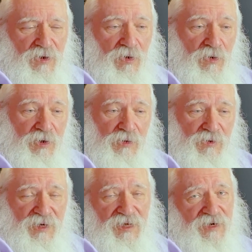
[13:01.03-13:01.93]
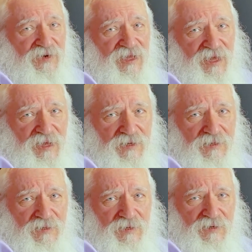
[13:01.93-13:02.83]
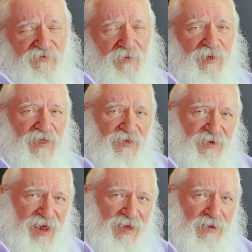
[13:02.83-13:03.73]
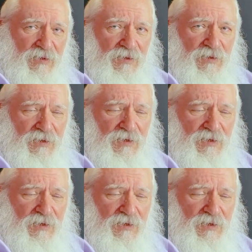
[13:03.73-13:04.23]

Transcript: or you want to hear it again from another angle,